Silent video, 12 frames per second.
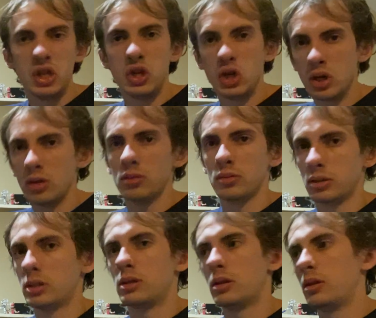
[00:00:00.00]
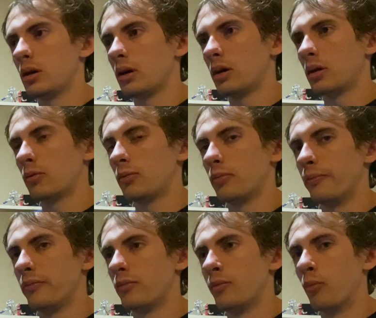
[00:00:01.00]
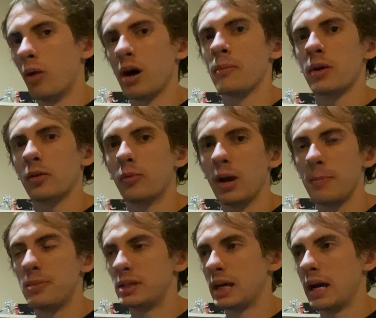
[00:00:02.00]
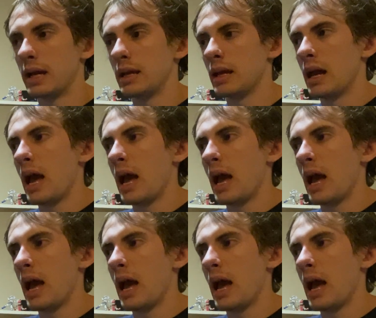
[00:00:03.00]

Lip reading: used the Walmart website